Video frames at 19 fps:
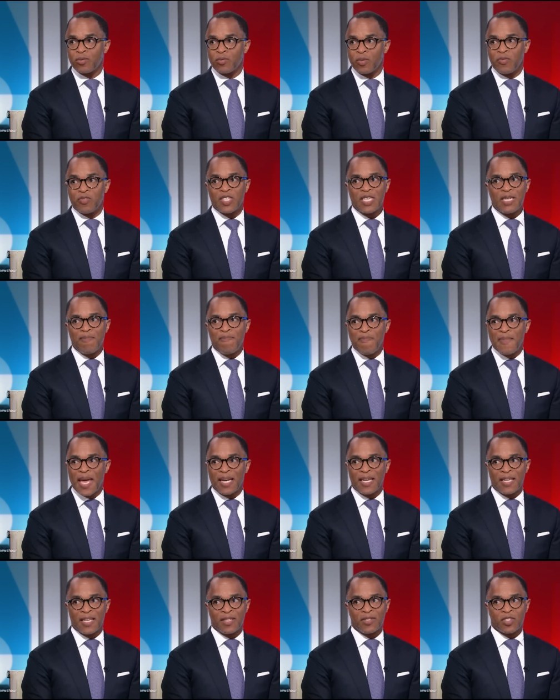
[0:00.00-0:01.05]
We've seen
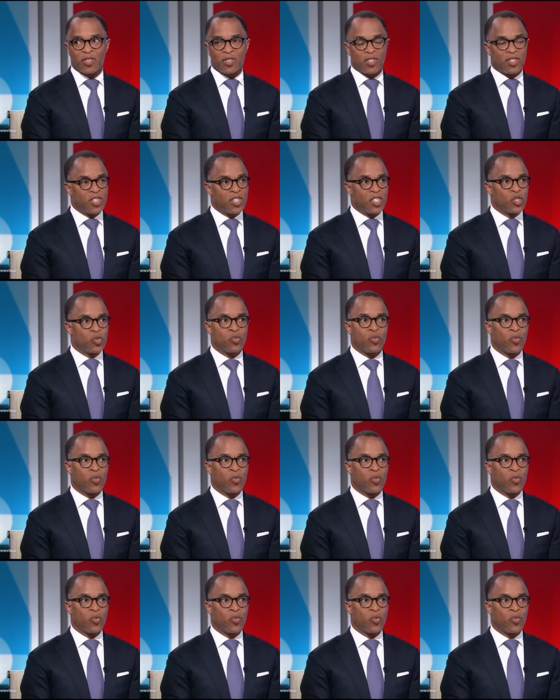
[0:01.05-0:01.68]
many instances